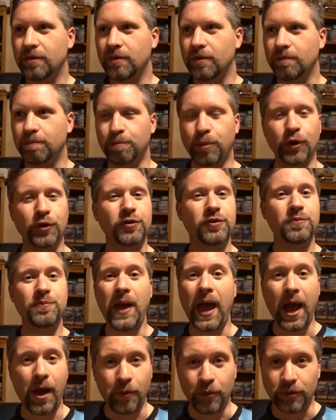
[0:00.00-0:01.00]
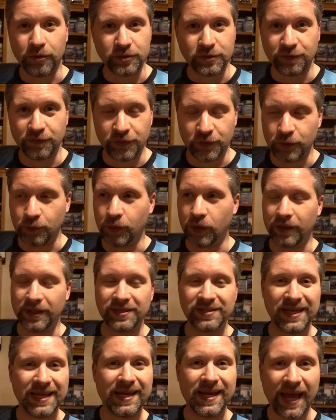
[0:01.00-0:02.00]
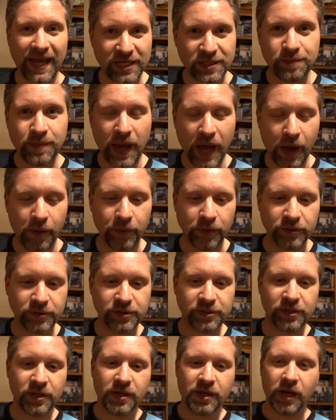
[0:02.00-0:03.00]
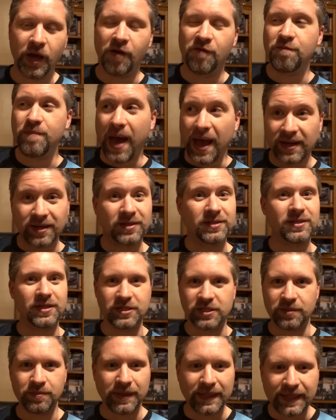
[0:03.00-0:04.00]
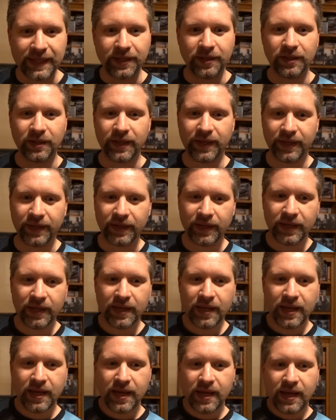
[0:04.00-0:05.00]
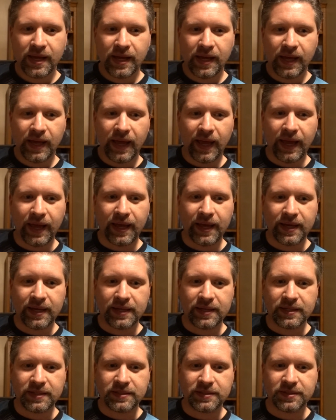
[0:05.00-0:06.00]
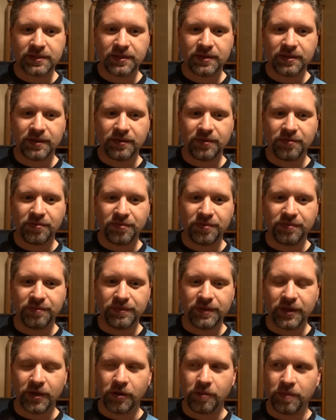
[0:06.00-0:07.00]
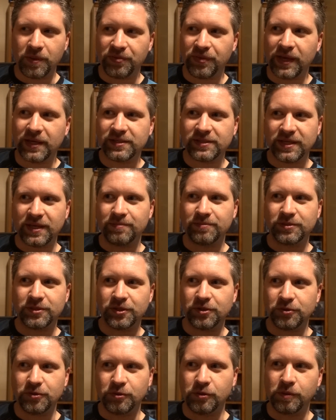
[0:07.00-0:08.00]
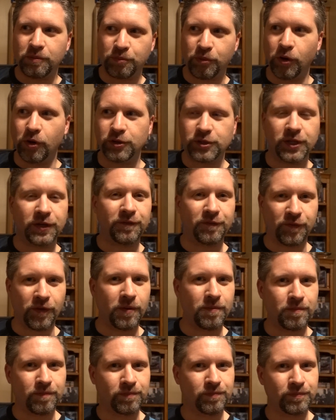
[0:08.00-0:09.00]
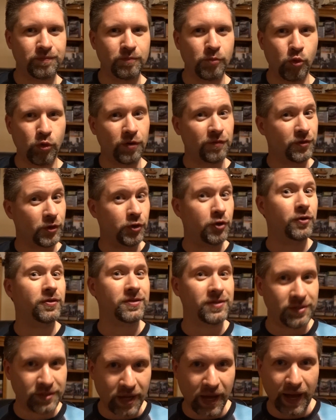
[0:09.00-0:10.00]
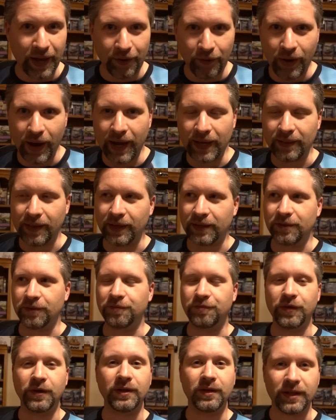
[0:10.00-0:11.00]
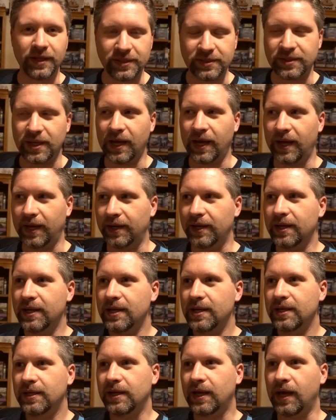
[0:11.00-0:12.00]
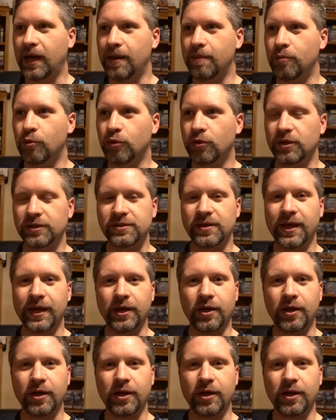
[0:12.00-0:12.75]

birth powers, if you will, his innate powers of magnetism and healing. And, but they seem to approach it from more of the good side, right? Like the friendly side, more as